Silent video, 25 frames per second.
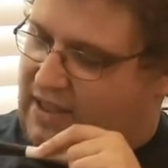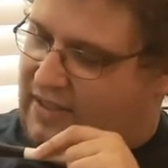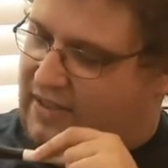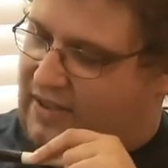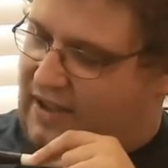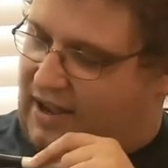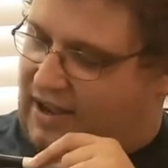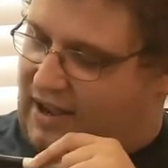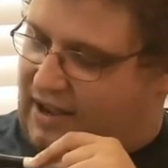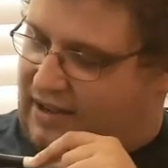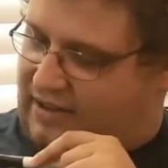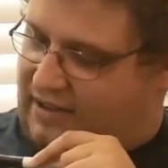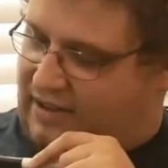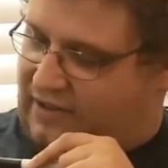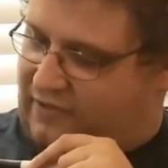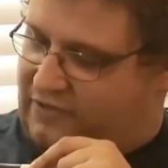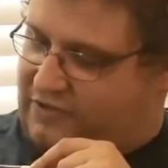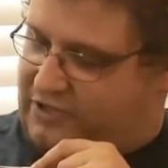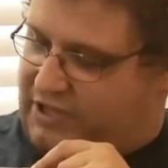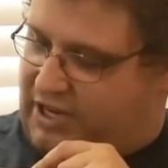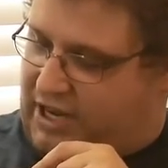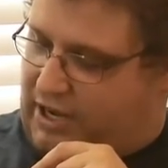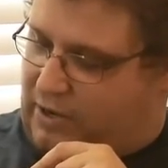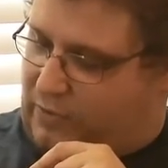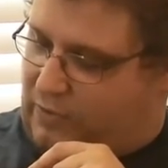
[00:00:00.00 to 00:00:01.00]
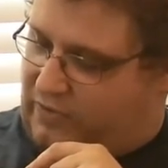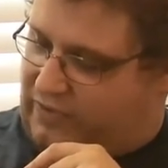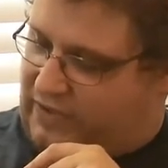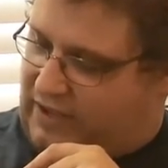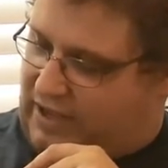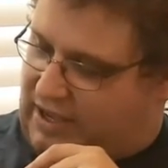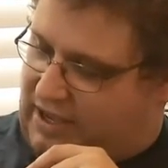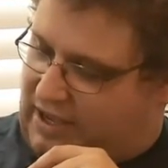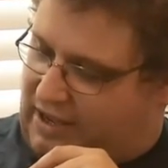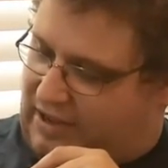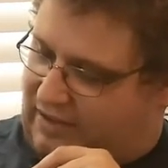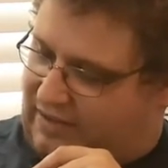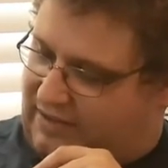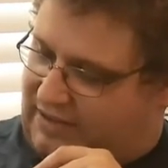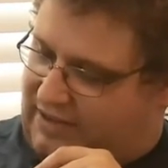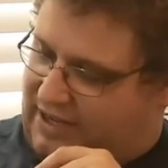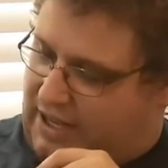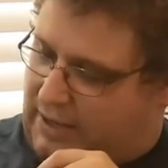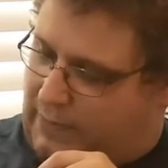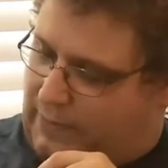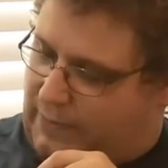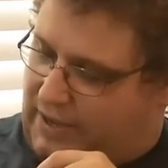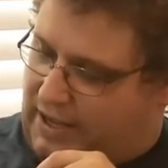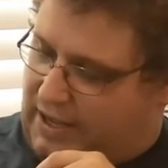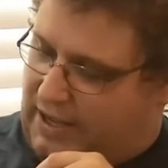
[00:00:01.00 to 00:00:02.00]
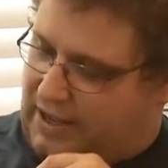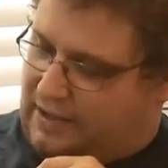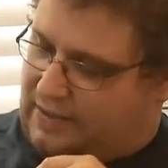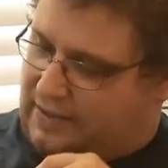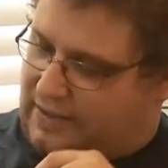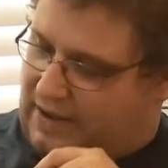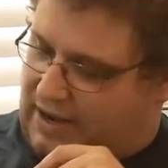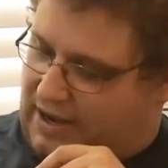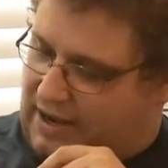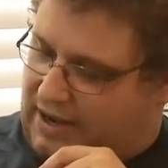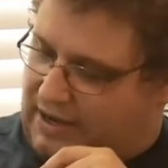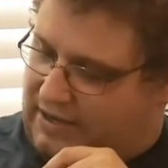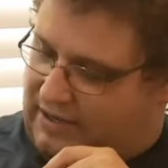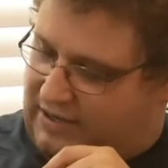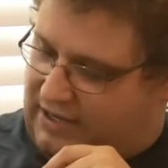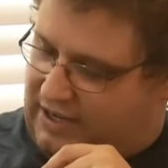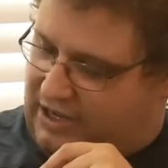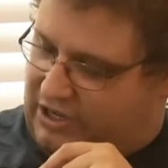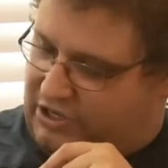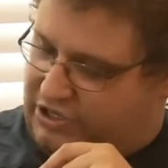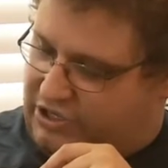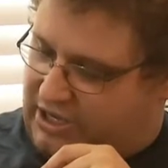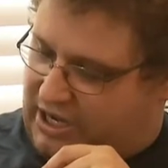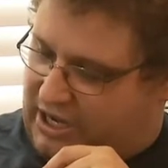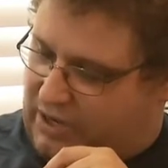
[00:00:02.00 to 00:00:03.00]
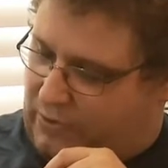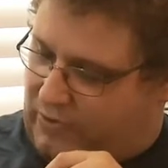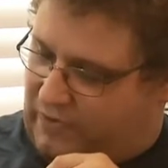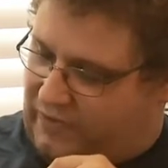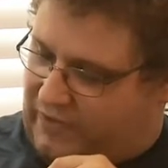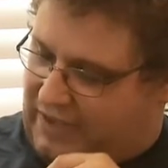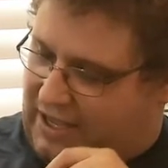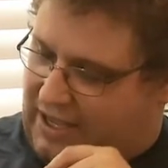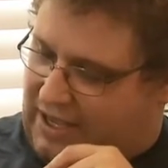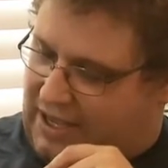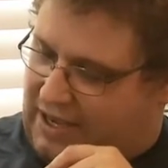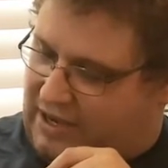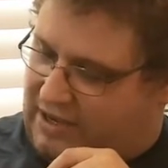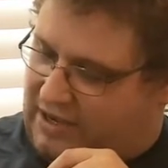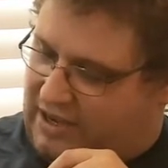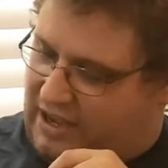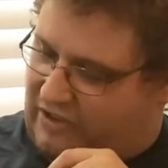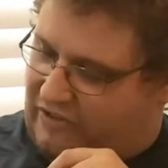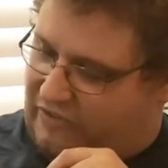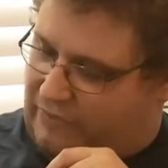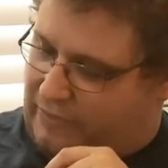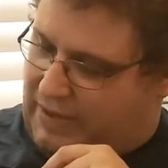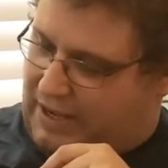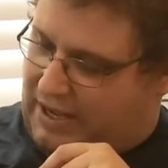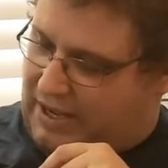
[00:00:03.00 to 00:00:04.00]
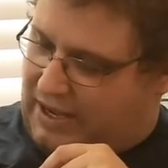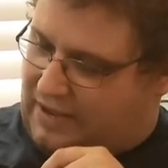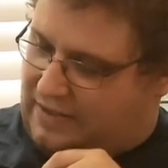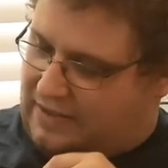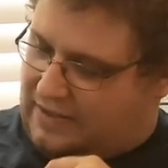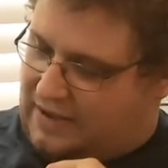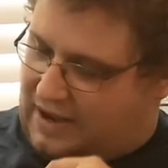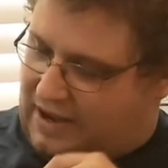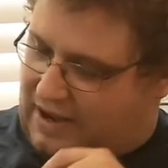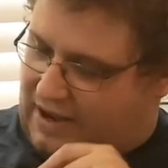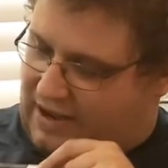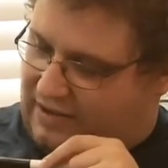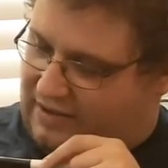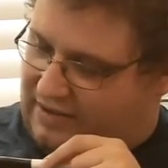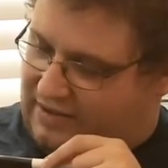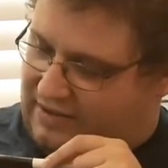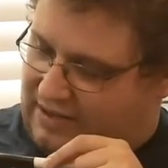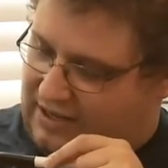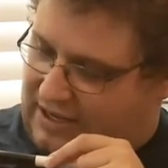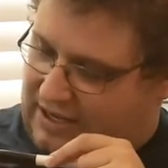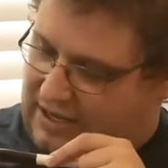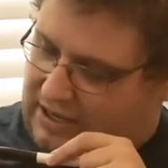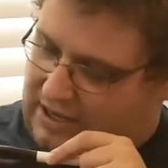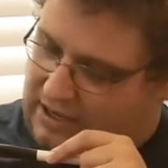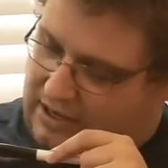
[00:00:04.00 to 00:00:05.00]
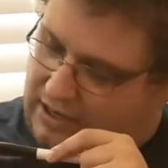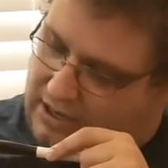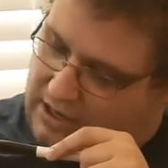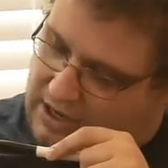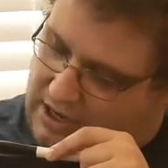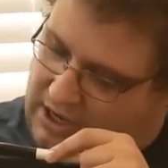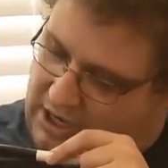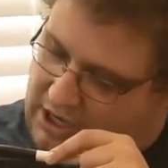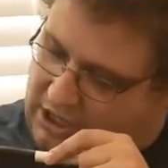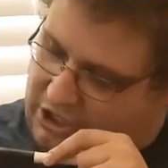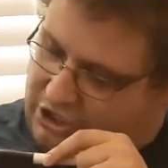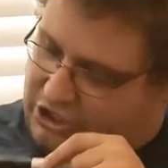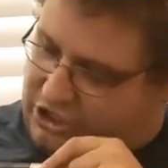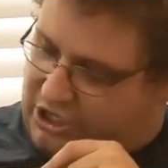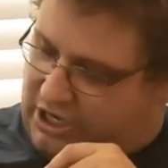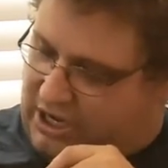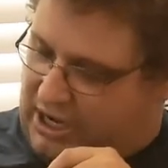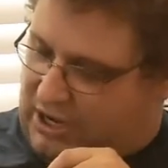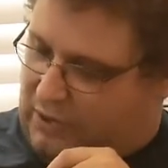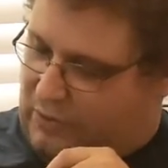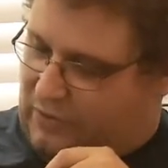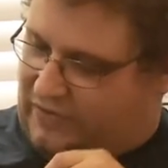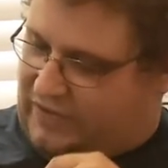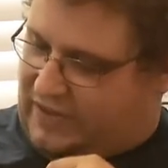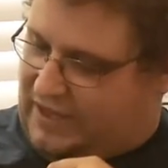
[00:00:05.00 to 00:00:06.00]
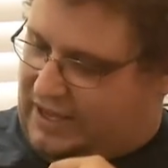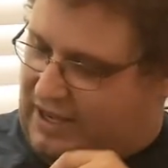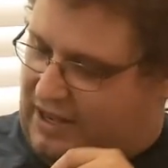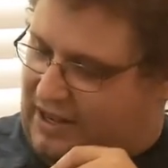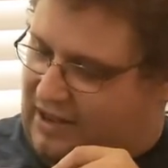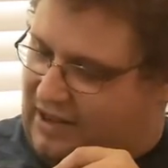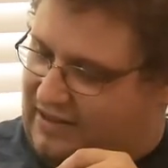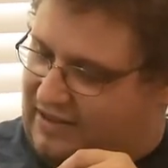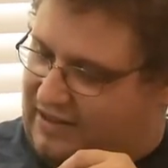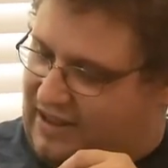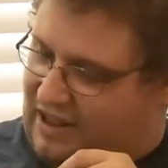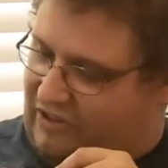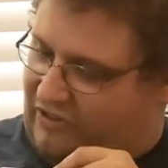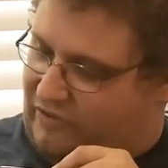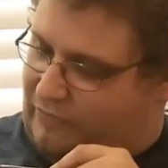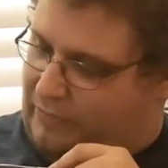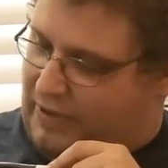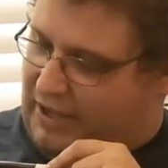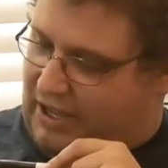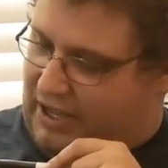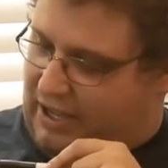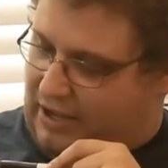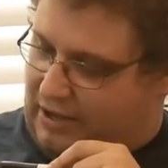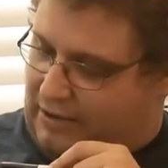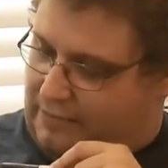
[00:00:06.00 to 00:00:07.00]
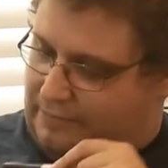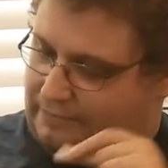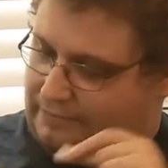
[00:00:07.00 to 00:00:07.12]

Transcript: the ISFJ with the ESTP, the INTJ with the ENFP, and the ISTJ with the ESFP.